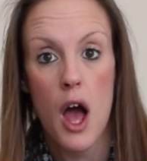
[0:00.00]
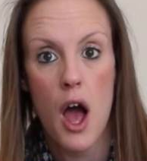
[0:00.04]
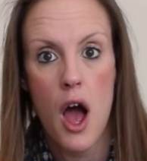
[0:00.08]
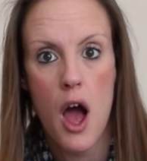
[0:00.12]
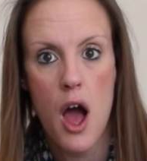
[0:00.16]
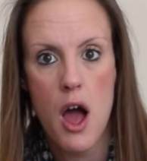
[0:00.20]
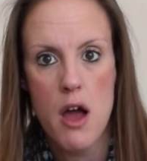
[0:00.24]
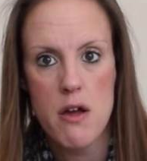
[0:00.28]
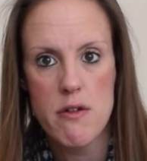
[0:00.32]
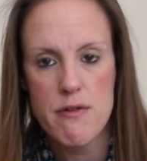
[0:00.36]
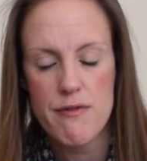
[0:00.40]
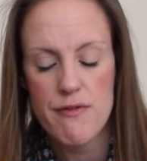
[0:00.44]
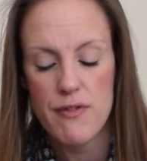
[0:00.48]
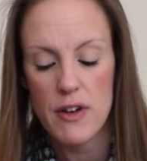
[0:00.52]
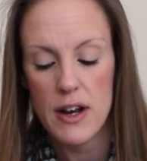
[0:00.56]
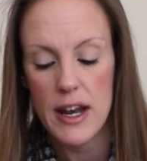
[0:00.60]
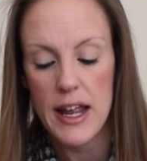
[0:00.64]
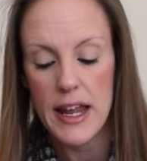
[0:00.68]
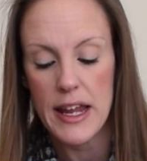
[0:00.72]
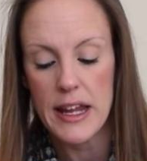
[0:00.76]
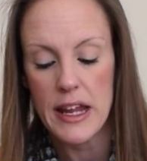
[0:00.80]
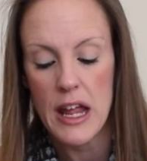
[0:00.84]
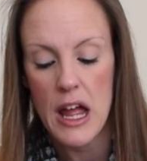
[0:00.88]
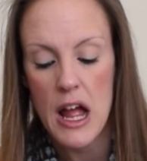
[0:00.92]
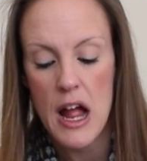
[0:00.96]

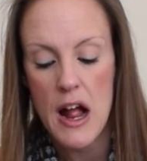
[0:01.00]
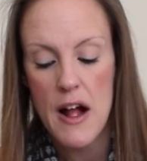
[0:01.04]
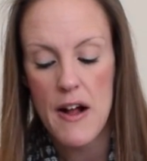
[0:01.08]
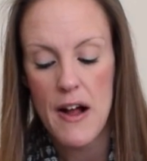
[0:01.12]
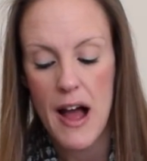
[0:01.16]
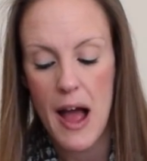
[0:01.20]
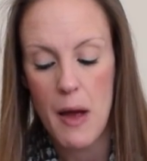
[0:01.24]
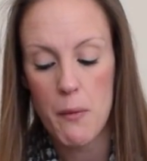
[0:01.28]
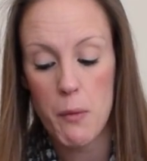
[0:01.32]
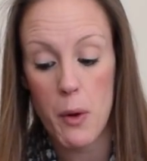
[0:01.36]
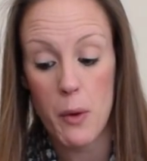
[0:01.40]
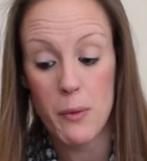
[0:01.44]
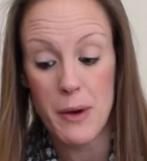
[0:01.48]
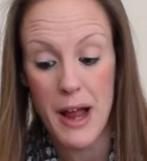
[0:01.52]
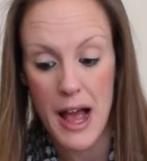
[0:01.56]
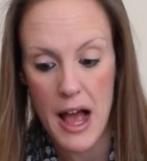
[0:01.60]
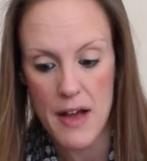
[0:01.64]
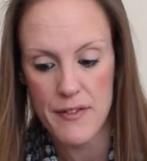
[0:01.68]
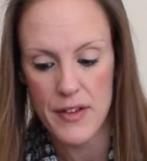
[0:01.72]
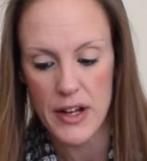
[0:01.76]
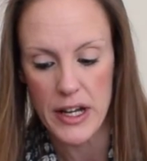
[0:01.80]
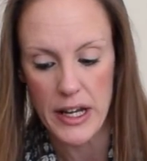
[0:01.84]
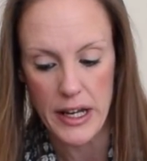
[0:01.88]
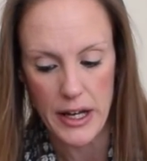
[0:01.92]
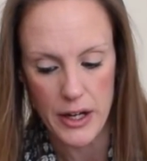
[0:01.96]
Hopefully, I won't
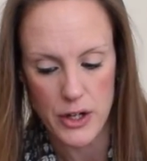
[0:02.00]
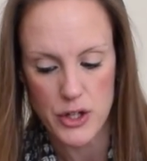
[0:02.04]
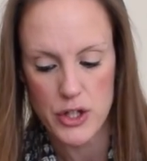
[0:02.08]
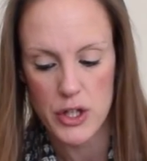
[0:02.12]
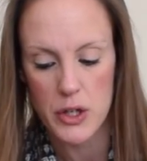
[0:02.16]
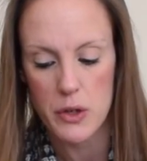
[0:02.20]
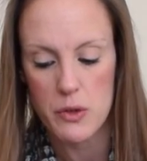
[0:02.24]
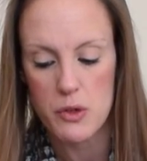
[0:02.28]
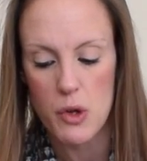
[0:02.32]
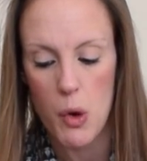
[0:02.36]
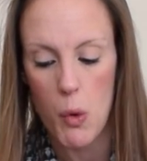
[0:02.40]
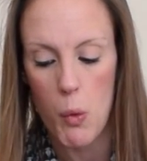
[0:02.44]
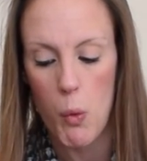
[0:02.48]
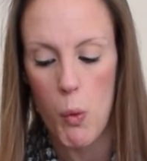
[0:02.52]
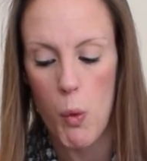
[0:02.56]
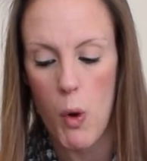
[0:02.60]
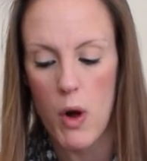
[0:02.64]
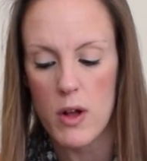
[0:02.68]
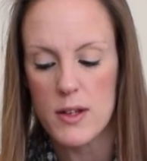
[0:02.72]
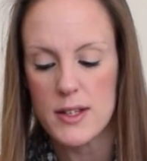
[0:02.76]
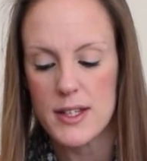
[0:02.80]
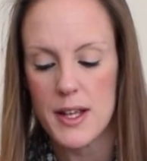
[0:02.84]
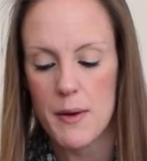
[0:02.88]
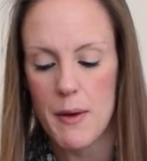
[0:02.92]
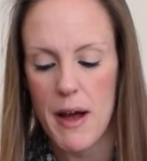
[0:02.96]
have any issues
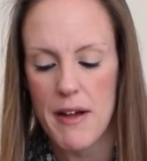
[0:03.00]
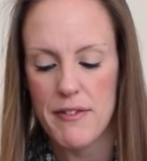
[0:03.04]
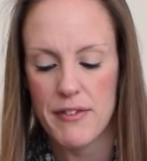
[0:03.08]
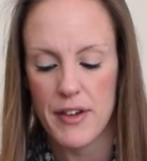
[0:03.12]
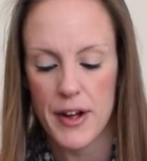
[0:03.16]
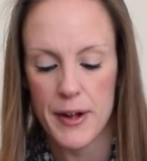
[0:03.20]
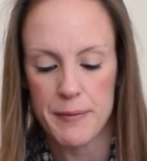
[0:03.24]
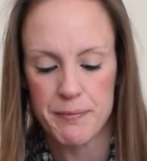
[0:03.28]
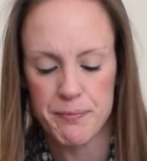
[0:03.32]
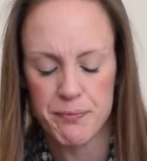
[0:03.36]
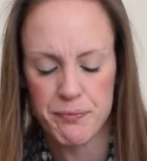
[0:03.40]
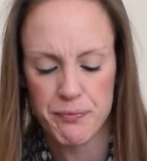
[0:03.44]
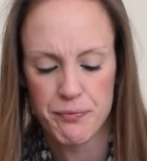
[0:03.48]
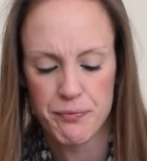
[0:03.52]
whatsoever.